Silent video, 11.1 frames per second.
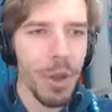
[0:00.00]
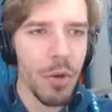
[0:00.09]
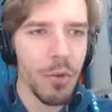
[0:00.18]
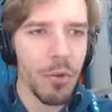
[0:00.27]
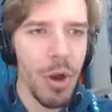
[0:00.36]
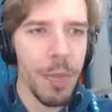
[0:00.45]

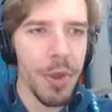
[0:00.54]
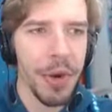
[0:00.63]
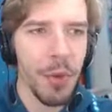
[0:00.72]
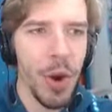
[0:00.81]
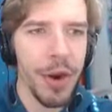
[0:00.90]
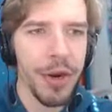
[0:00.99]
Robin,
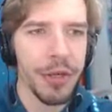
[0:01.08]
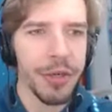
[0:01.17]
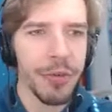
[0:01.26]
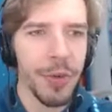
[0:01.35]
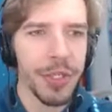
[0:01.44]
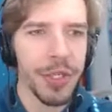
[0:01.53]
why are there,
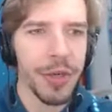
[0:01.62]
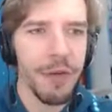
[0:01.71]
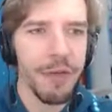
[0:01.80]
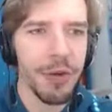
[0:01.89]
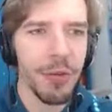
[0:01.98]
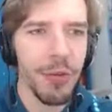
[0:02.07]
why is there
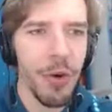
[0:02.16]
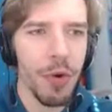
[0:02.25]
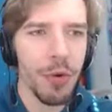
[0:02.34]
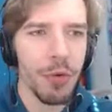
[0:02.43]
nothing wrong?